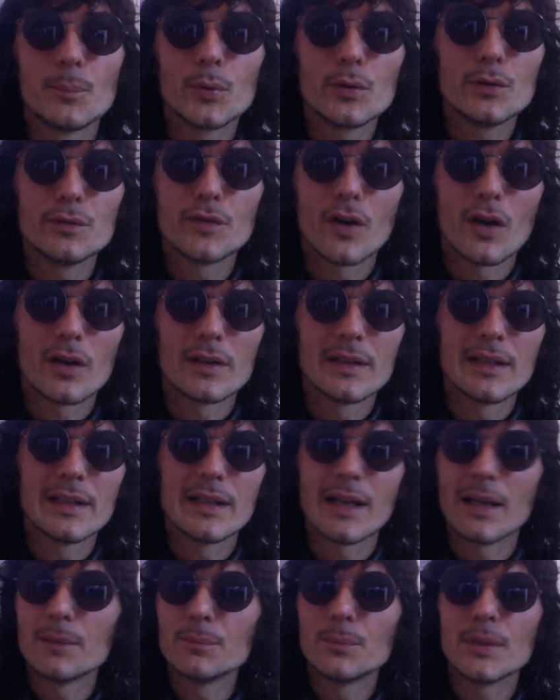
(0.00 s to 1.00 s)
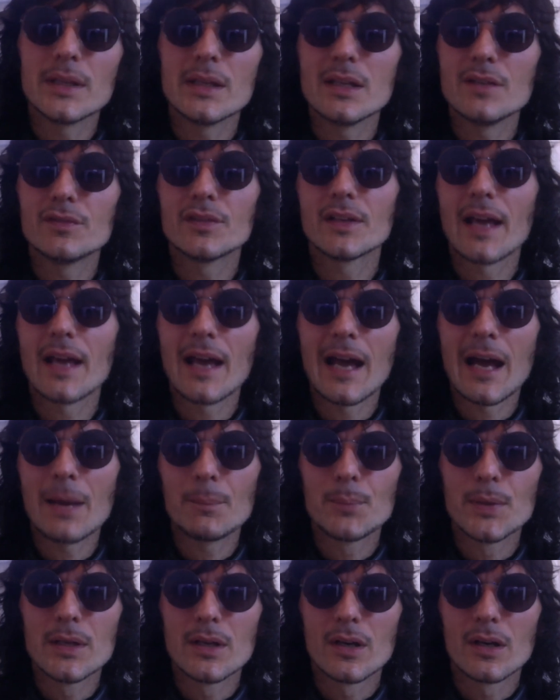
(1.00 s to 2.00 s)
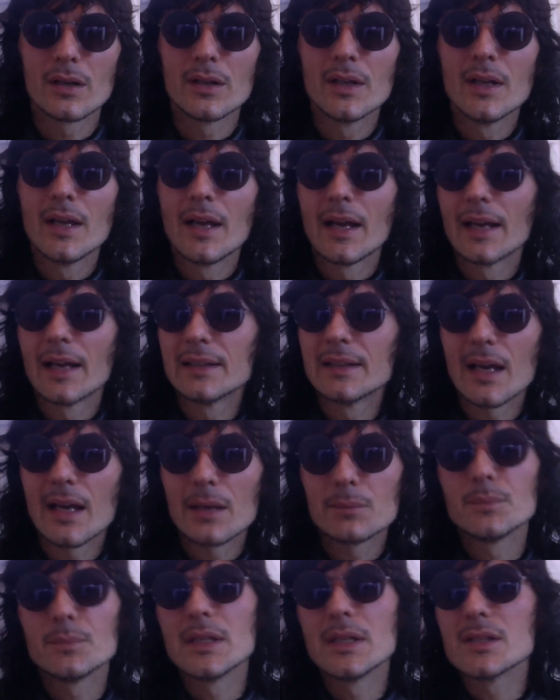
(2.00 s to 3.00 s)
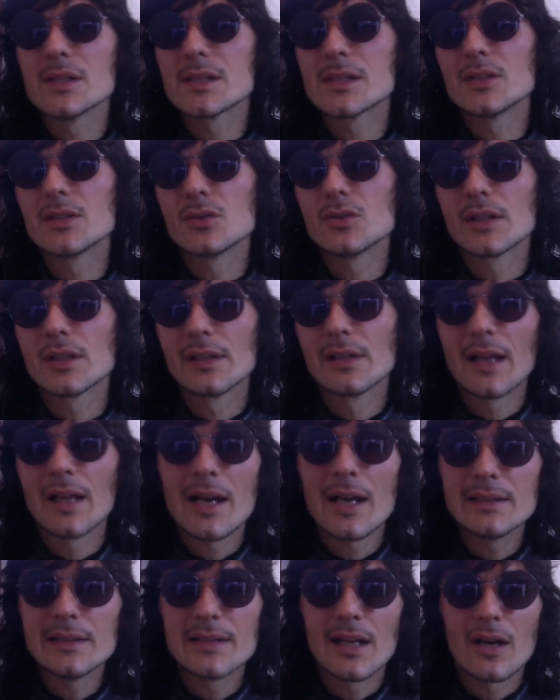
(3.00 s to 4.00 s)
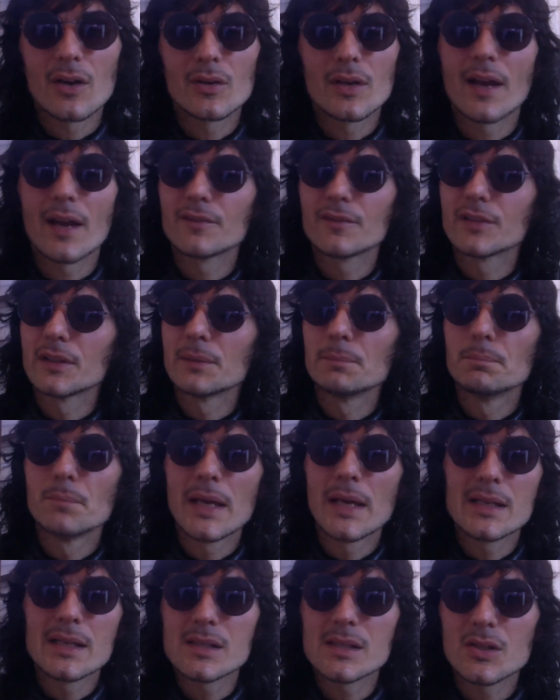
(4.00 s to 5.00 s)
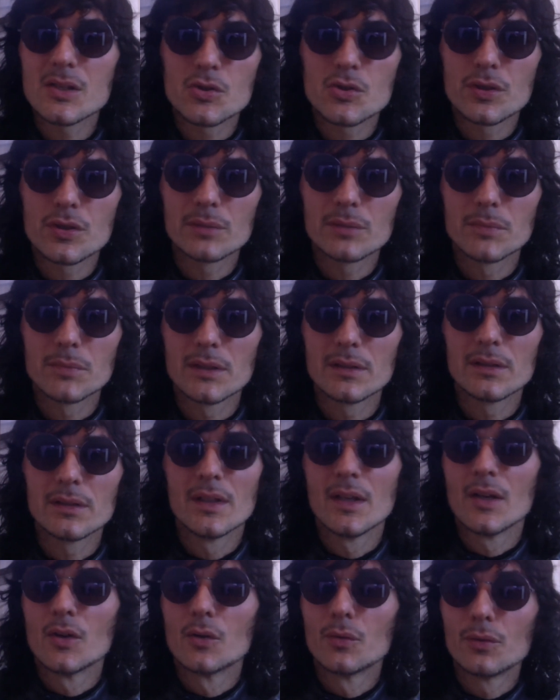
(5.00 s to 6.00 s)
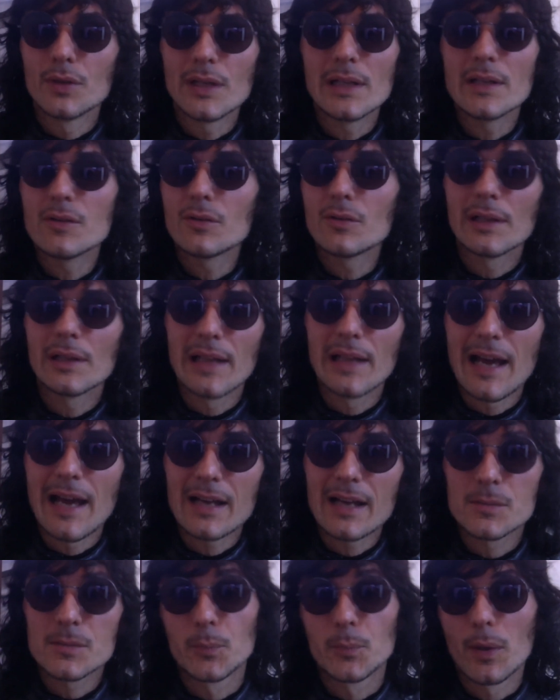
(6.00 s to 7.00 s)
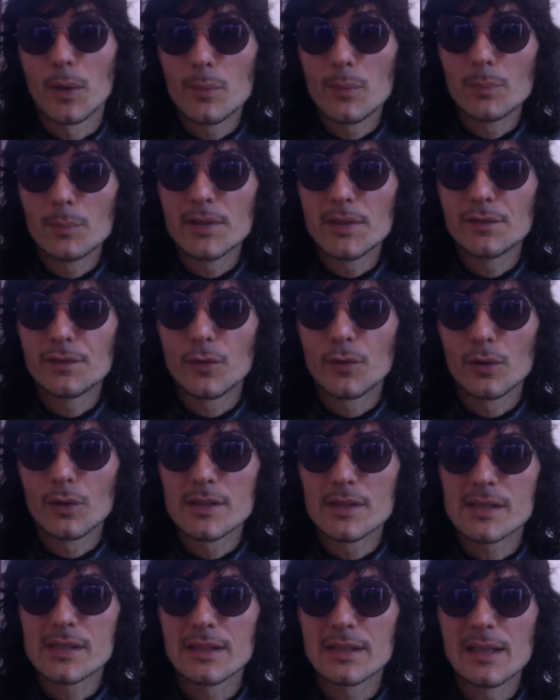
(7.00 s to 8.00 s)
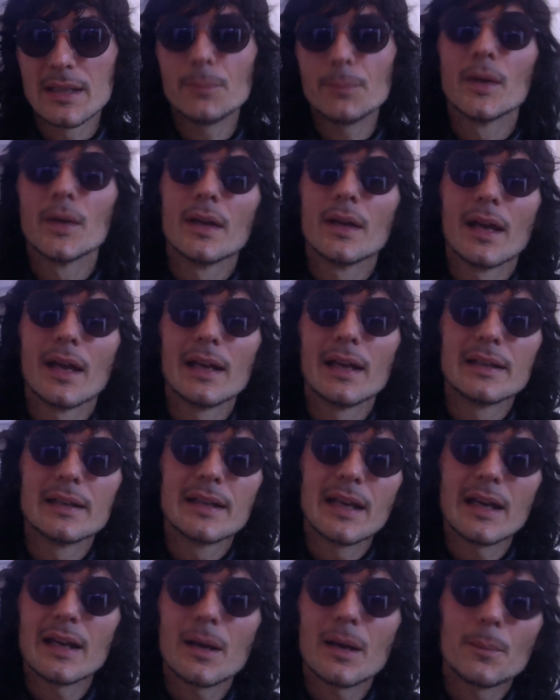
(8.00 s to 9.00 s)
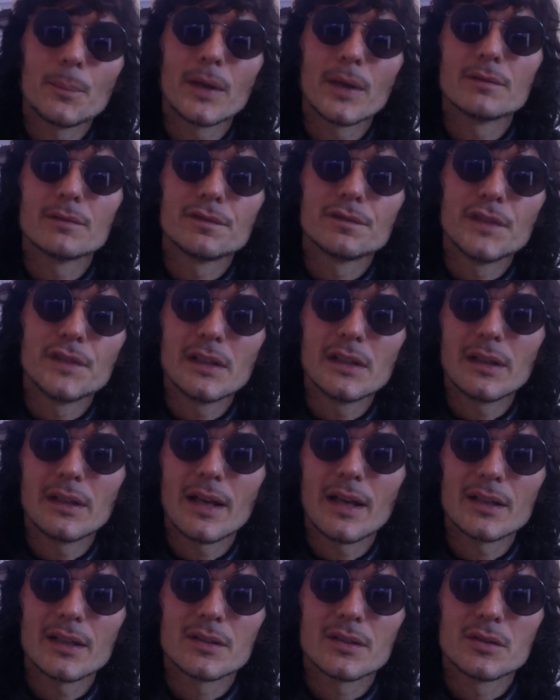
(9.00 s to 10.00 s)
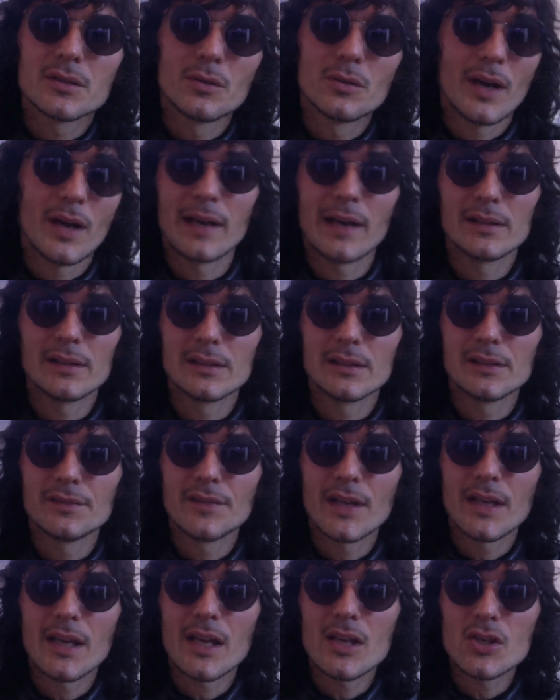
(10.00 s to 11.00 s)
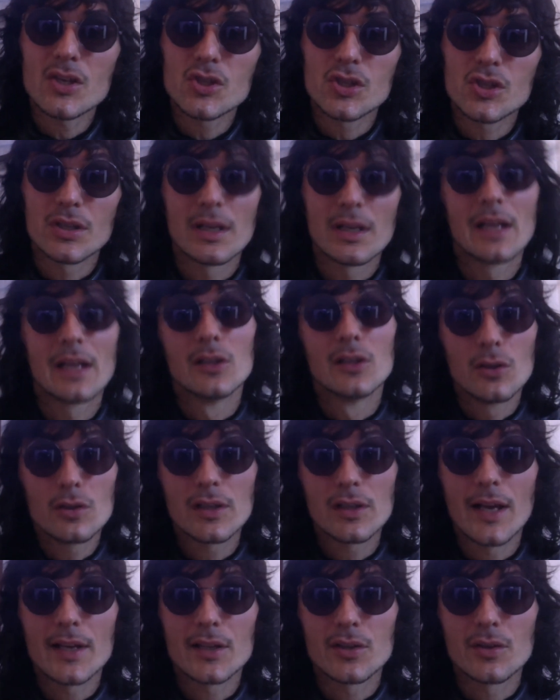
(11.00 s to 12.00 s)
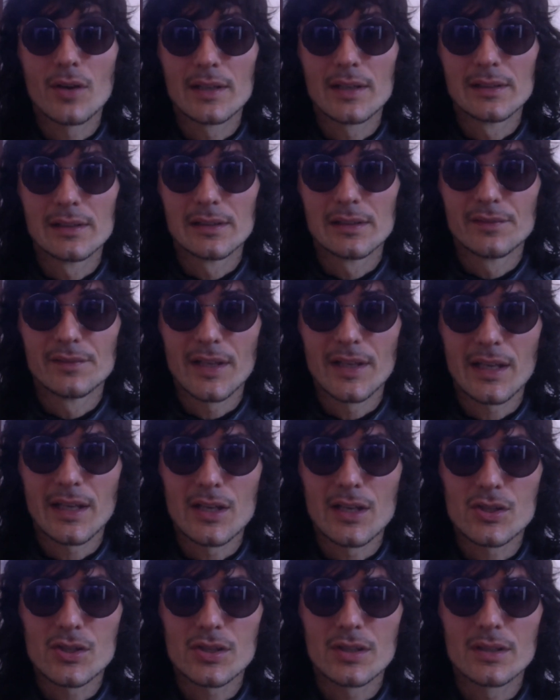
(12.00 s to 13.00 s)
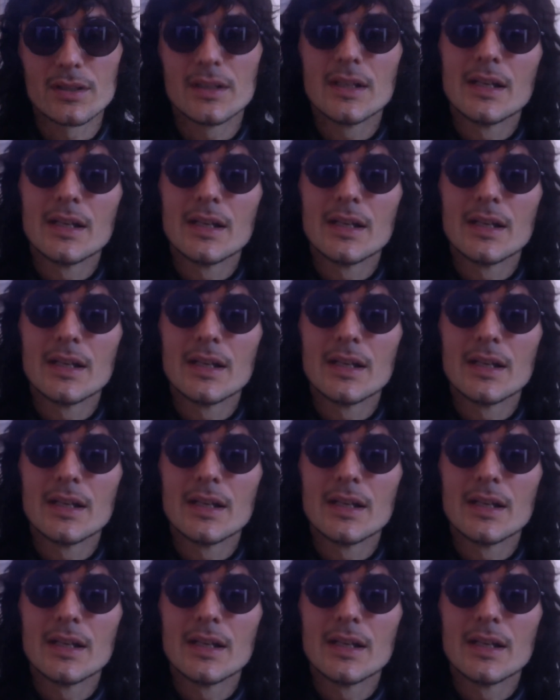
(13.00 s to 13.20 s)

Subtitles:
improve on it and be even happier. And that means that you can lie down, have an amazing treatment, really relax, probably fall asleep, and get up and feel like you had a little vacation and look like you had a little vacation.